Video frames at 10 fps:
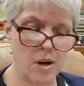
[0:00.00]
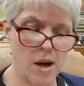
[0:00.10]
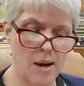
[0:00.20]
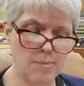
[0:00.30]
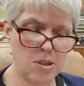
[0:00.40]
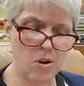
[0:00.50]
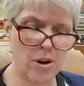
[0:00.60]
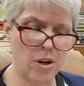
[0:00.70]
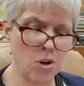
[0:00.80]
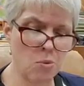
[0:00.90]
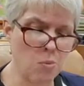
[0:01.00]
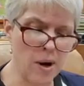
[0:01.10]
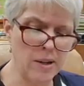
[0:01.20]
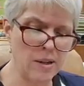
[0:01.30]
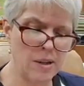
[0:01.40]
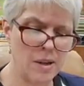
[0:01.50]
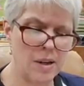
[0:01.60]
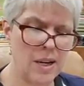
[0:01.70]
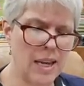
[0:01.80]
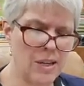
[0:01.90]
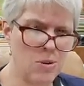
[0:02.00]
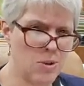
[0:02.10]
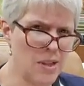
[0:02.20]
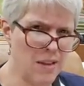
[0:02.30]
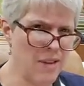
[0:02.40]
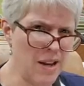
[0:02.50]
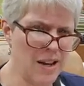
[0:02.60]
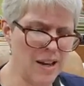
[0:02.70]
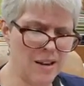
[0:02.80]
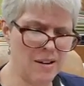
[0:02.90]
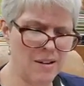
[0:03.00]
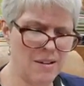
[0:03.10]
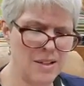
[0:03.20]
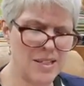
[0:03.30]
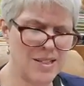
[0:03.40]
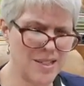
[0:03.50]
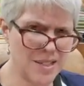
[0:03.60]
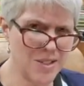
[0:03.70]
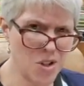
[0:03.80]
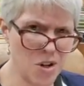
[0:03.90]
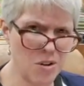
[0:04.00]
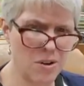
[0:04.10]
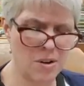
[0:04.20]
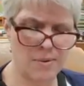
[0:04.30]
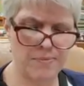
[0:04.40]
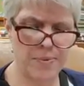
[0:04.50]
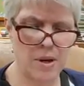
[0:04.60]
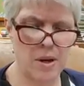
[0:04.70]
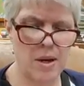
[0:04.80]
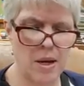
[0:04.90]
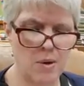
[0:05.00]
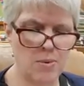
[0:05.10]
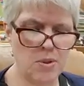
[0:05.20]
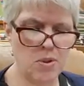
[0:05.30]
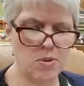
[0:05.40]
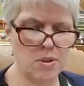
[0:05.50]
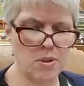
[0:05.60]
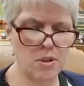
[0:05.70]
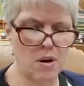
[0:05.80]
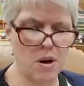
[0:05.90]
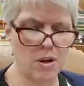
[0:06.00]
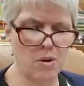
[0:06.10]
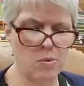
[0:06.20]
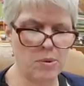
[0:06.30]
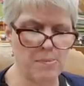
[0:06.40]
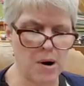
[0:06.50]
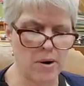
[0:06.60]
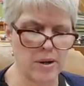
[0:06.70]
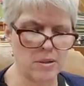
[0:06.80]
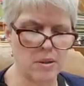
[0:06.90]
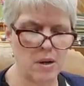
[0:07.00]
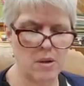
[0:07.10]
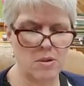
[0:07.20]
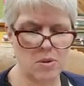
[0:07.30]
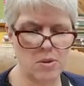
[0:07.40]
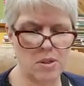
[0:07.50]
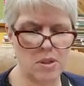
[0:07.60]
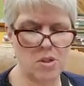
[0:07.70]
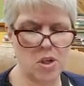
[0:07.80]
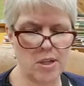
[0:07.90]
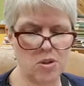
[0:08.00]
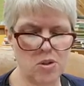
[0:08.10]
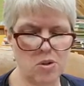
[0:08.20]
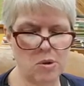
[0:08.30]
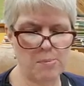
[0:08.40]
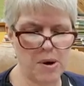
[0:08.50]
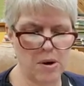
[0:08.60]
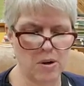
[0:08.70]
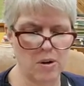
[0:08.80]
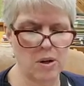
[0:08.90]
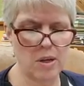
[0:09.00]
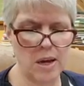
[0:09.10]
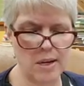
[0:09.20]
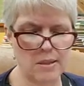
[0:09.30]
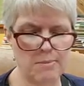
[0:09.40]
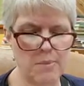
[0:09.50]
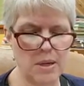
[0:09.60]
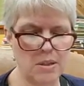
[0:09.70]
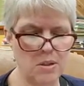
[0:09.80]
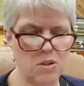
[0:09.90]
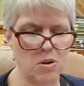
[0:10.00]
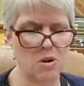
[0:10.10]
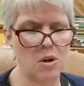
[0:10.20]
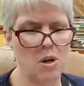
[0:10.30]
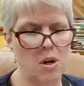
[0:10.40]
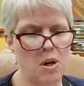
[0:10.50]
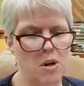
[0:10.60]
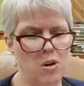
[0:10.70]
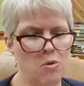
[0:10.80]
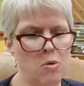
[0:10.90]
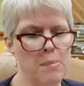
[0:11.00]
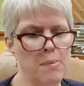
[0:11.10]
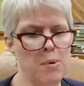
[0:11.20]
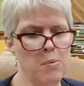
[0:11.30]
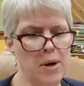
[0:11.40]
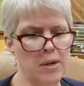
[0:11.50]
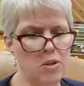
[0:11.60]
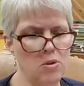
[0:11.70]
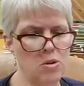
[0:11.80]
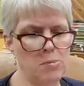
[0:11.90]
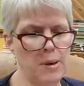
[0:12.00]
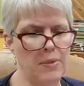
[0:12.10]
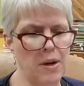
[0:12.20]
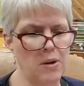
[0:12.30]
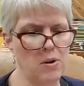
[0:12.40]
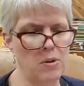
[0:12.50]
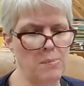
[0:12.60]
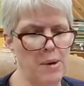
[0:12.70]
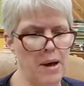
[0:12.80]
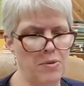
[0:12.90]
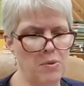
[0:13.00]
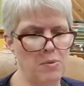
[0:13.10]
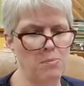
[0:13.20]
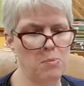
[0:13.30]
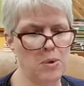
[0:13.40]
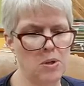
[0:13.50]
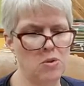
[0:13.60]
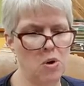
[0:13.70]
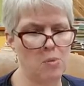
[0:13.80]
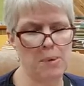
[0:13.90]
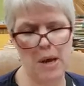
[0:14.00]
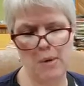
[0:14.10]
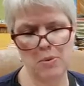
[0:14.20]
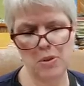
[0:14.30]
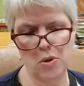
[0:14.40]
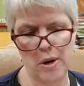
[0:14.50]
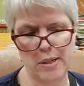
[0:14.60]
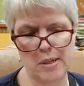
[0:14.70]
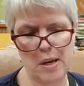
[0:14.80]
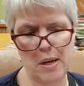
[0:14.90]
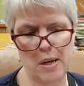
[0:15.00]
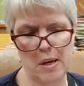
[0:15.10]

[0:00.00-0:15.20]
I'm sorry, you're what? Can you say that again? Sister? It was useless to argue with Marius, so instead Chase turned to Parker. Yes, my sister. You remember when I told you about that girl in the bathroom when you told me I was crazy?